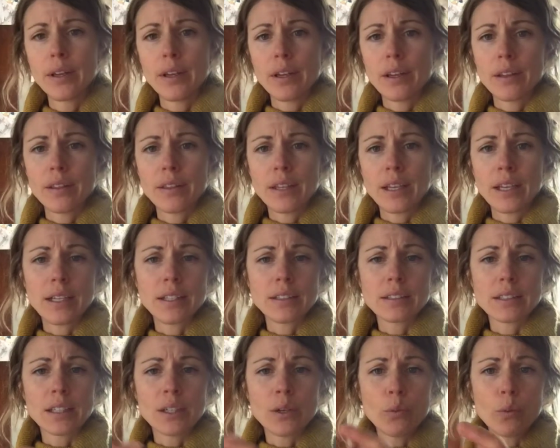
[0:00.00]
that is
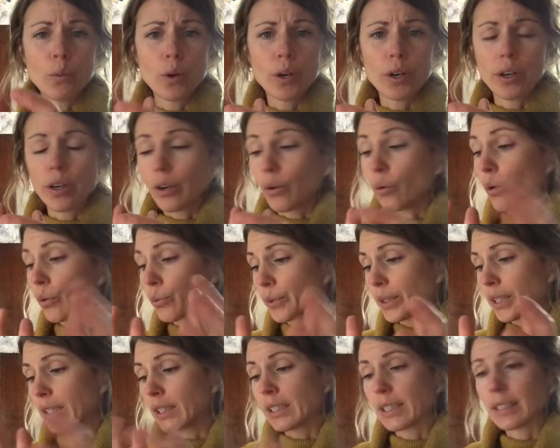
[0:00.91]
going to work, or
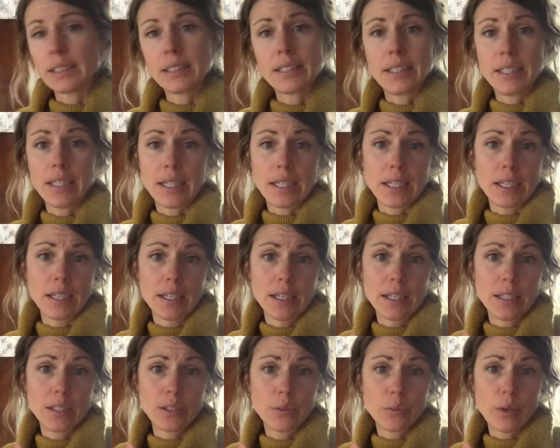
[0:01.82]
realistic
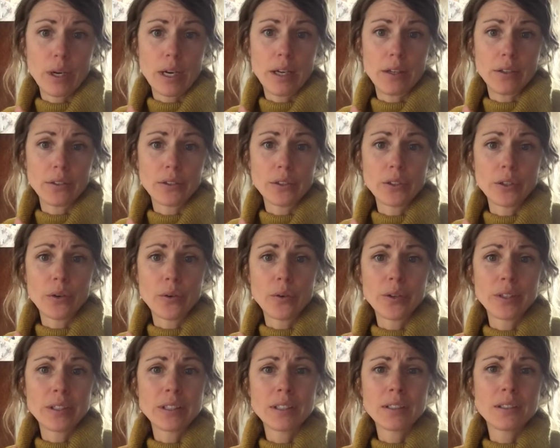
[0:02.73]
as well? So
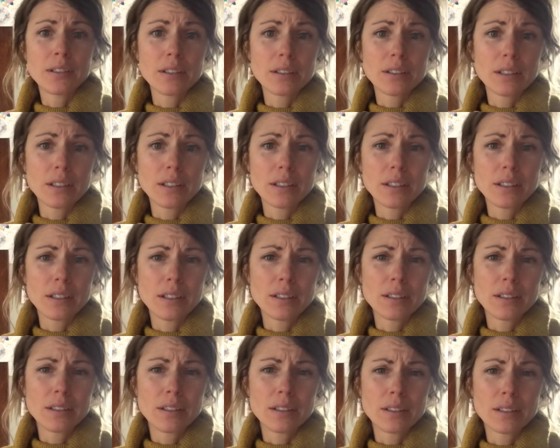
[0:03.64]
does
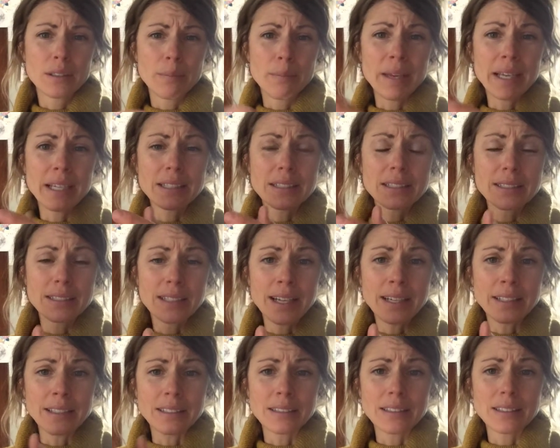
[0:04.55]
it make
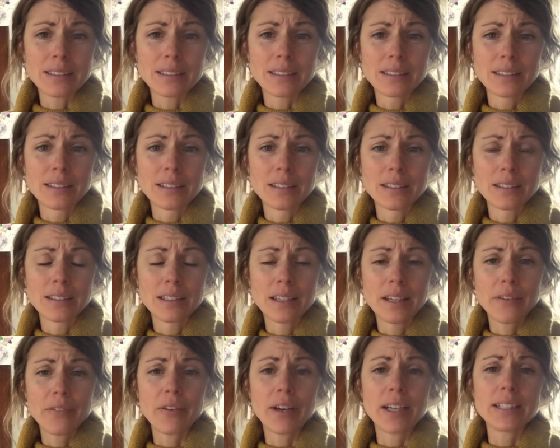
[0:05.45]
sense?
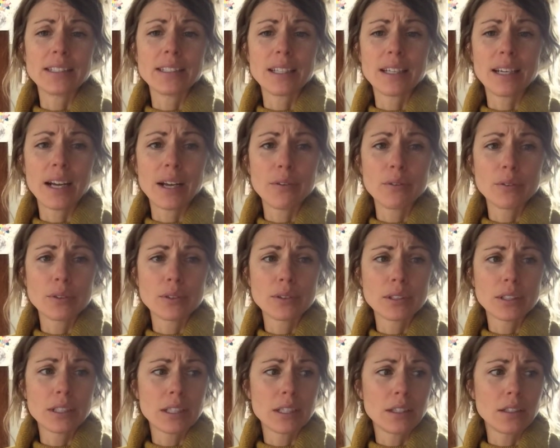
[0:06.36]
If I said I was
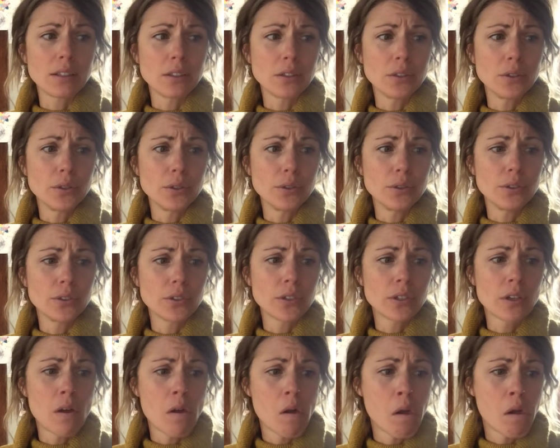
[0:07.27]
going to lose
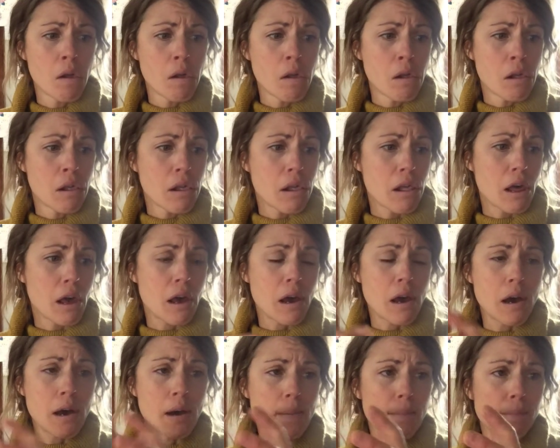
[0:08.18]

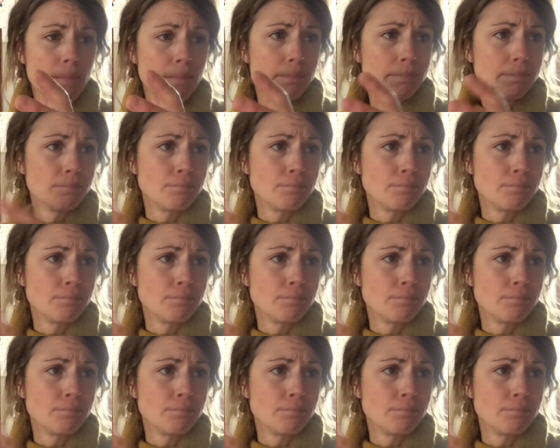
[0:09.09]
10